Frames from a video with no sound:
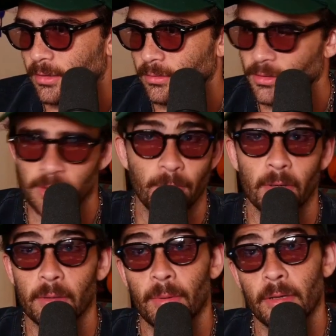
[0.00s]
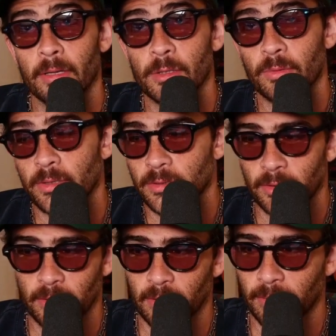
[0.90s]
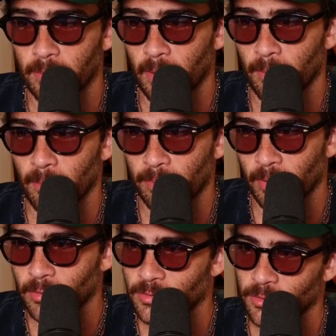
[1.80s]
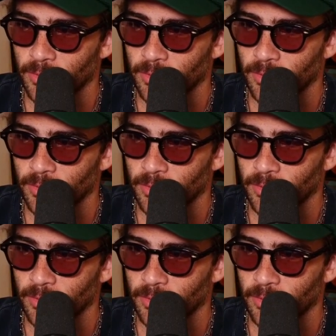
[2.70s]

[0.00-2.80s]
this is the part of the broadcast where I tell you a little bit about my personal